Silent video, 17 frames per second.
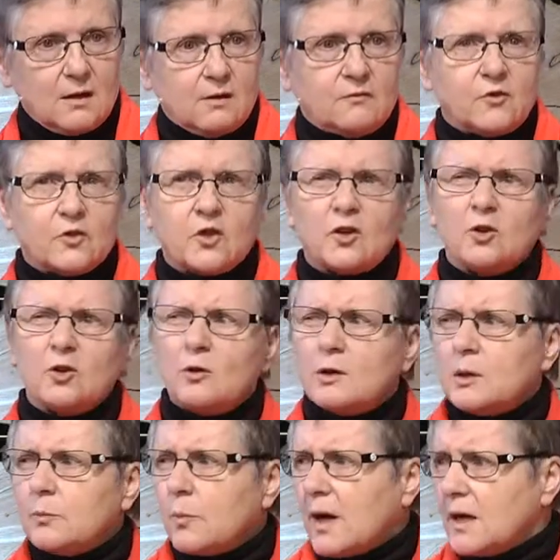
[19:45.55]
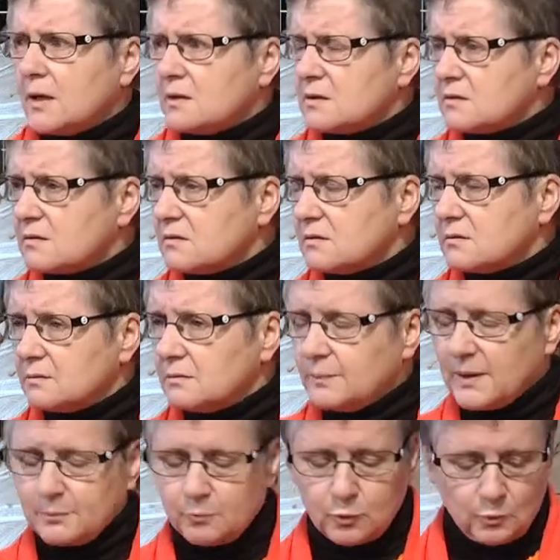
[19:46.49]
And for the newlyweds, the
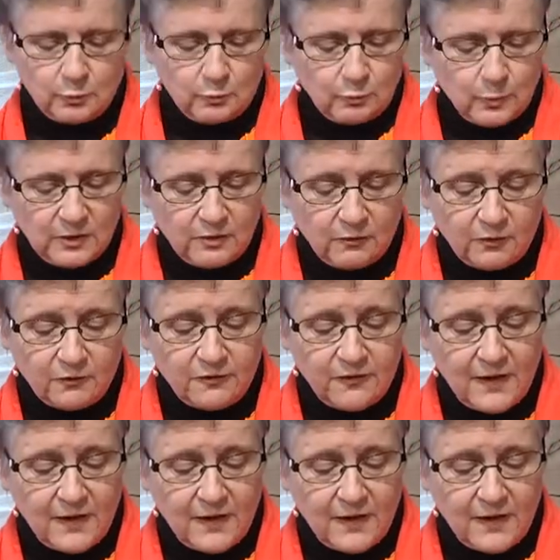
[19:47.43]
people with